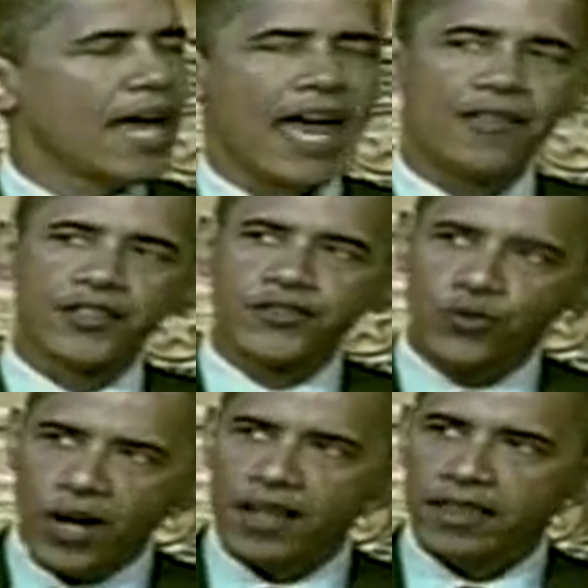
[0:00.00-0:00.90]
And the
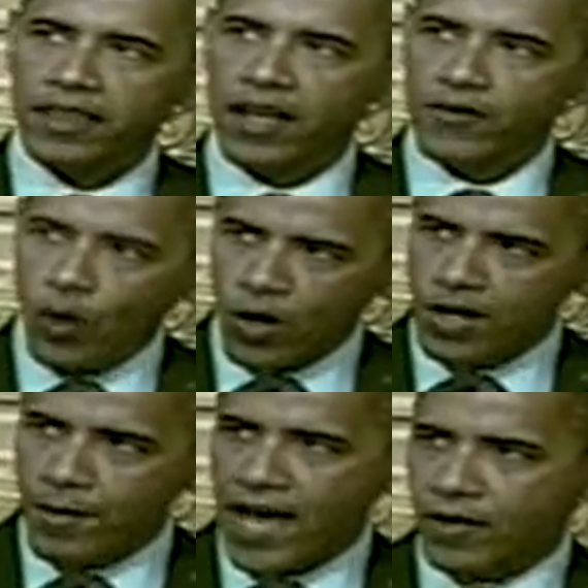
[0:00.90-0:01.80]
strength of your
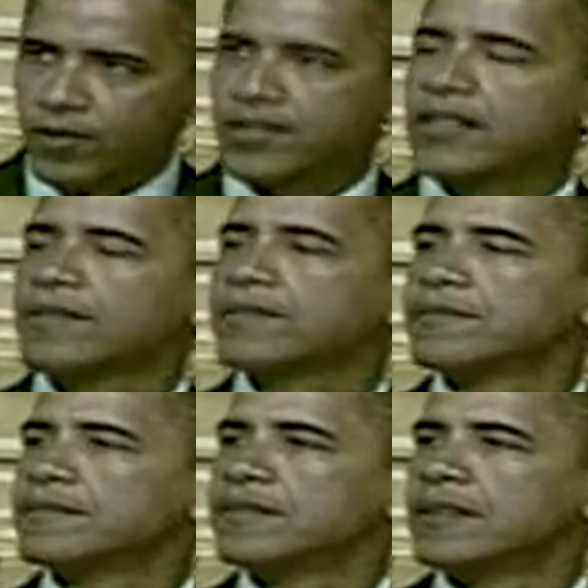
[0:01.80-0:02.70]
democracy
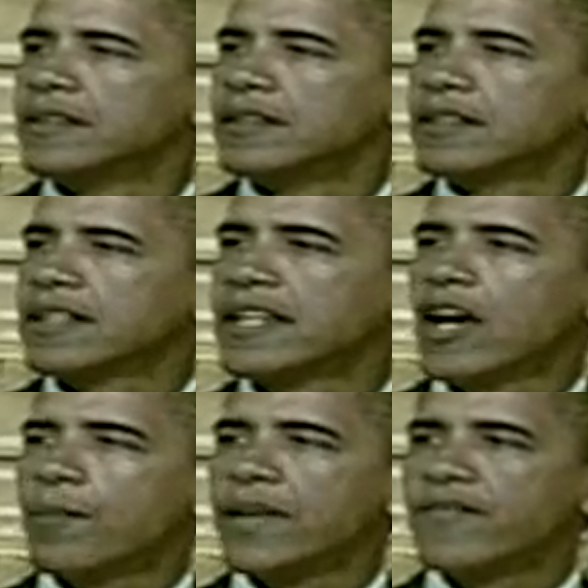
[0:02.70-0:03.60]
can
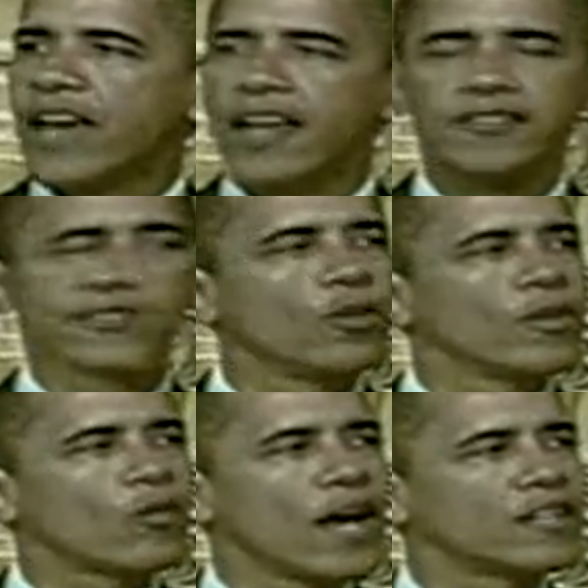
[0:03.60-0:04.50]
help advance
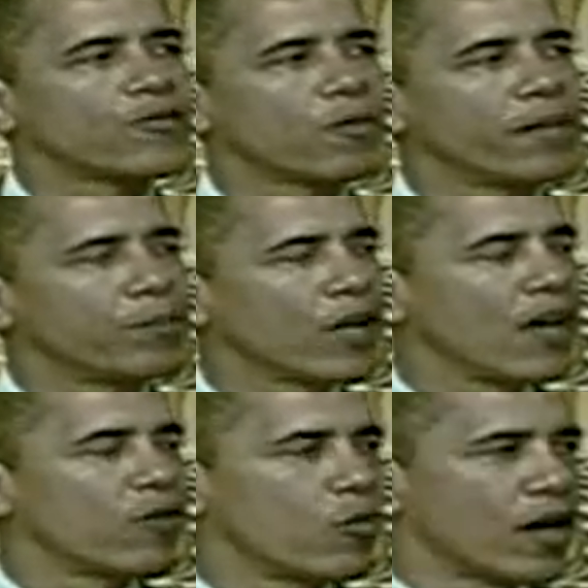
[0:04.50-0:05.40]
human rights for people
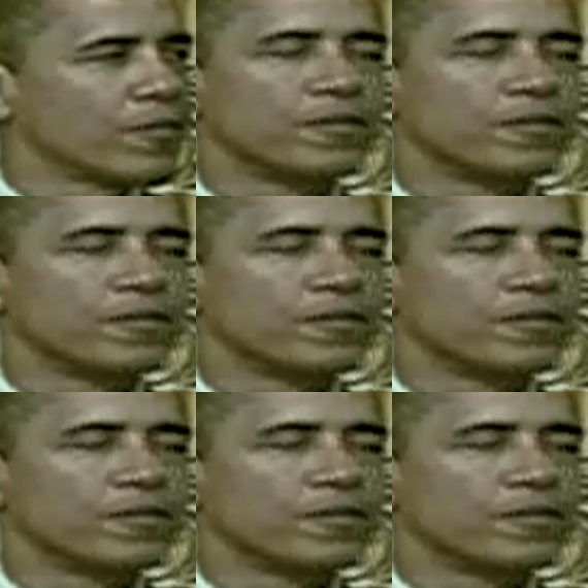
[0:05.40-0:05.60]
everywhere.